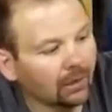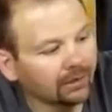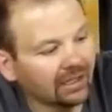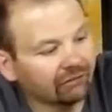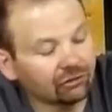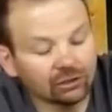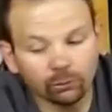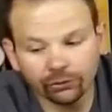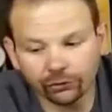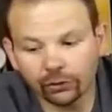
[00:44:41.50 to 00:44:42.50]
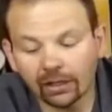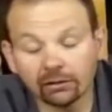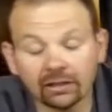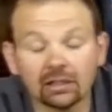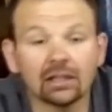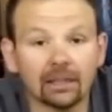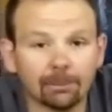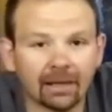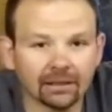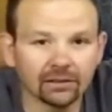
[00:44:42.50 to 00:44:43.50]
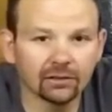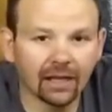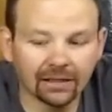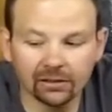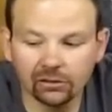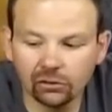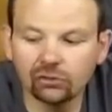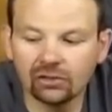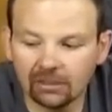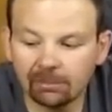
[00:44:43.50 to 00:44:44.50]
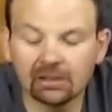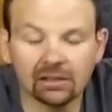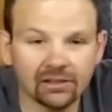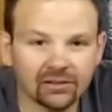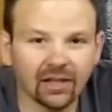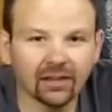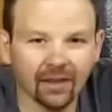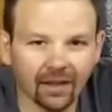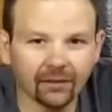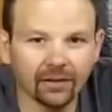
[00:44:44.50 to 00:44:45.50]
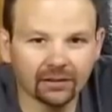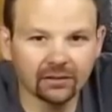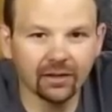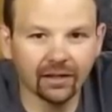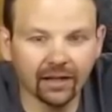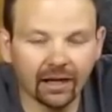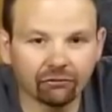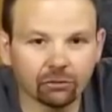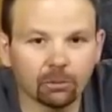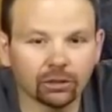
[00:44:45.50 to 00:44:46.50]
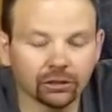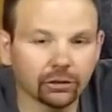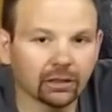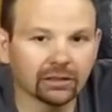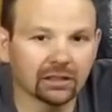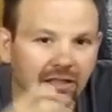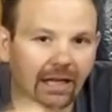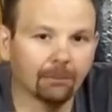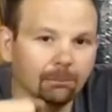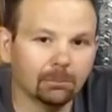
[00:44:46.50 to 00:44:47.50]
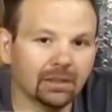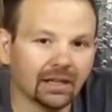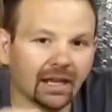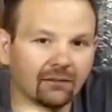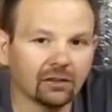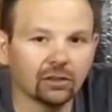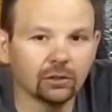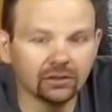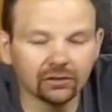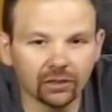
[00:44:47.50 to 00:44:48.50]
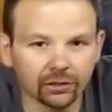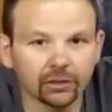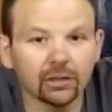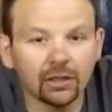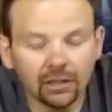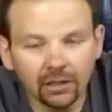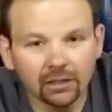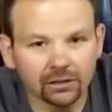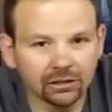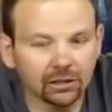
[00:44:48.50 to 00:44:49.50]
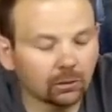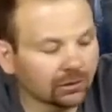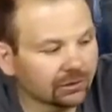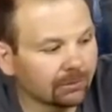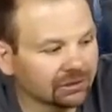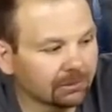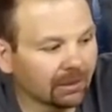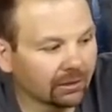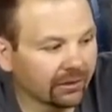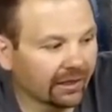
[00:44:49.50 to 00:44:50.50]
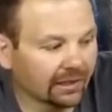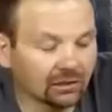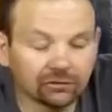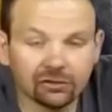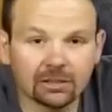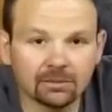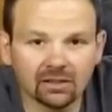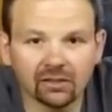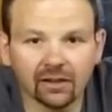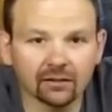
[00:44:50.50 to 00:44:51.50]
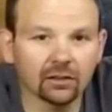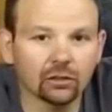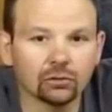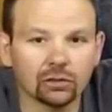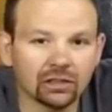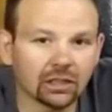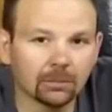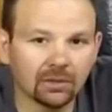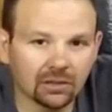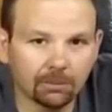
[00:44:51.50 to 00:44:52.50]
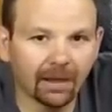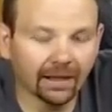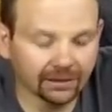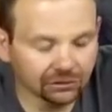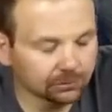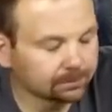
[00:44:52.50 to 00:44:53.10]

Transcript: Definitely with the grounding clamp, I can typically say that aftermarket grounding clamp, big heavy duty sucker, you know, it's much better than that little flimsy thing that usually comes in the package.